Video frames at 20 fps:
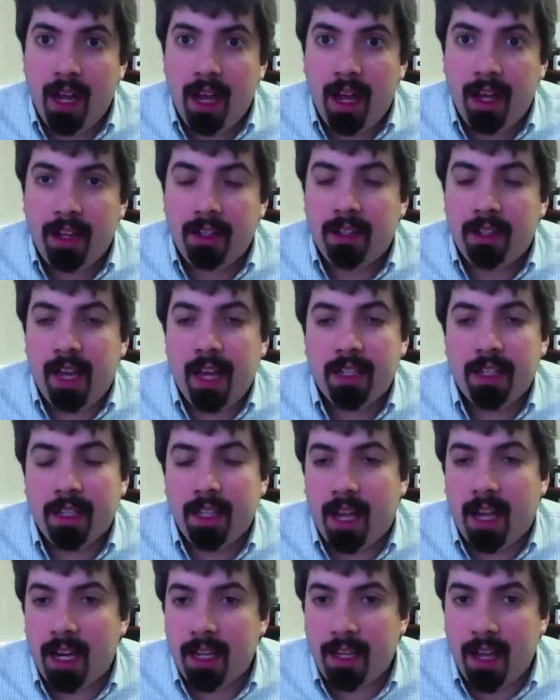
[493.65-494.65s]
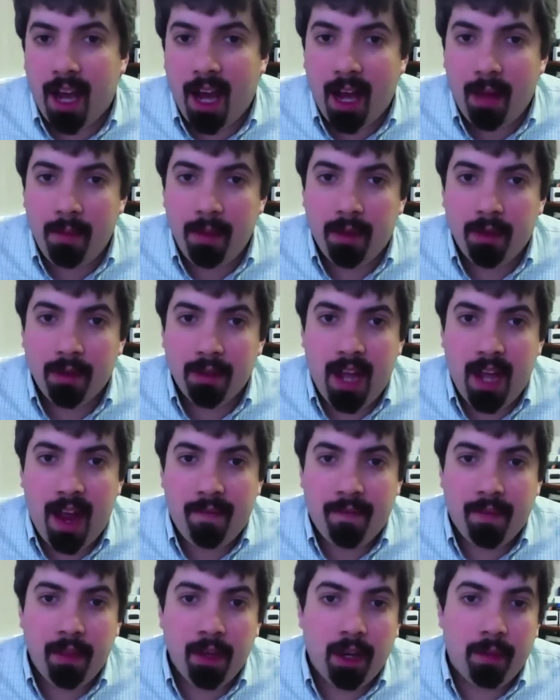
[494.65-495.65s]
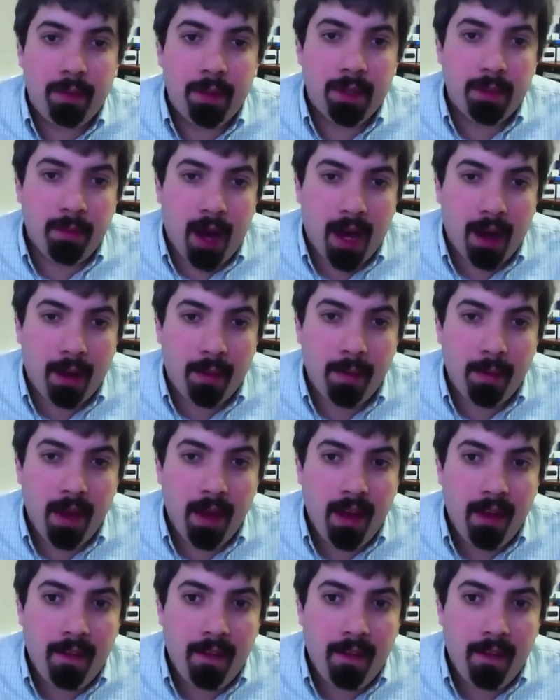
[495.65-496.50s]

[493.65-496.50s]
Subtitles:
it just takes a lot of time because they have to look up this modem,